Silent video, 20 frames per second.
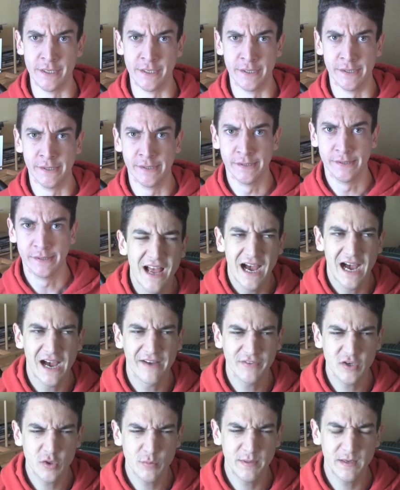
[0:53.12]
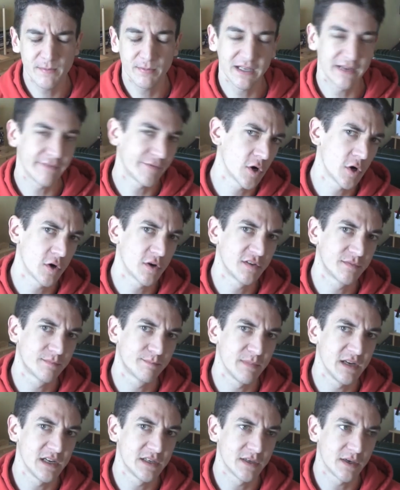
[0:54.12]
So, have you people ever
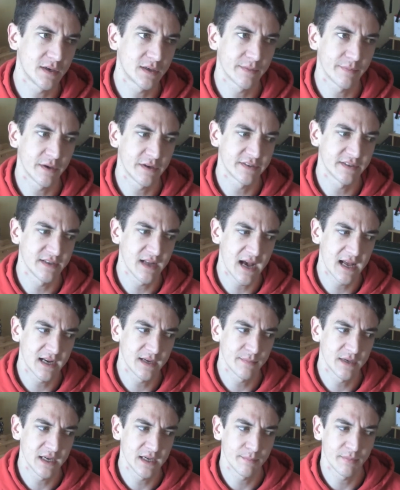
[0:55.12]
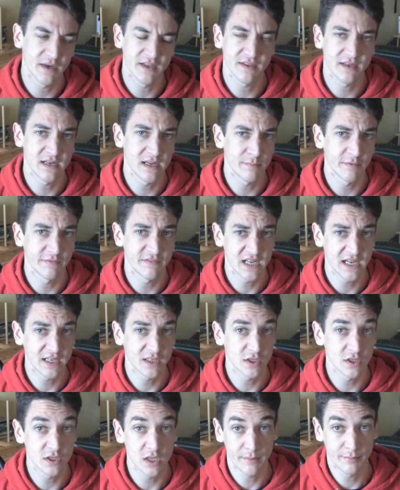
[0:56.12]
heard me talk about an anime by the name of
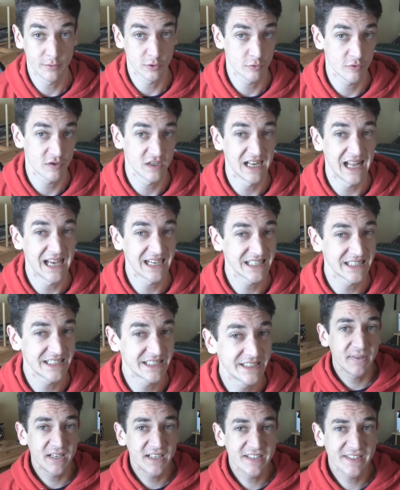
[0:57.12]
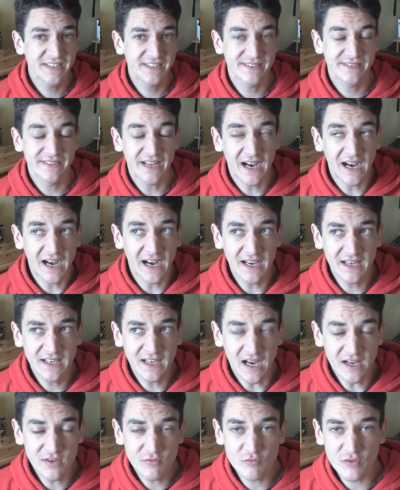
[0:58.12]
Tengen Toppa Gurren Lagann? Because
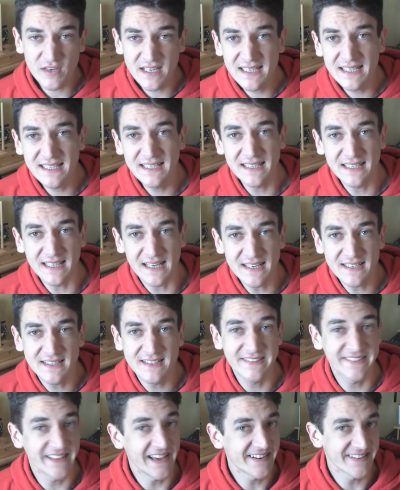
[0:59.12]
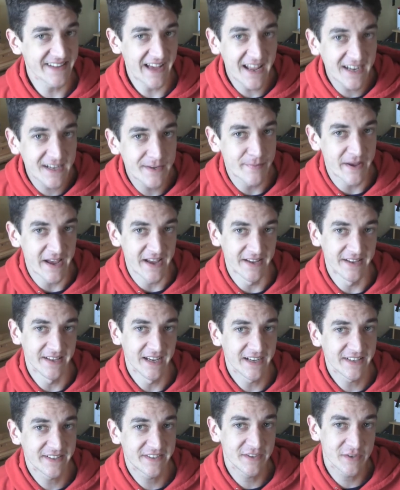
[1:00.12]
I really liked that anime,
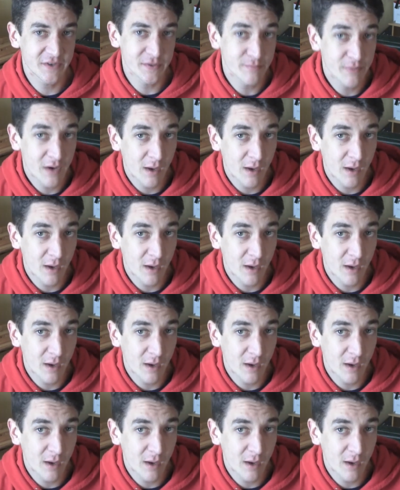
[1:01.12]
as you can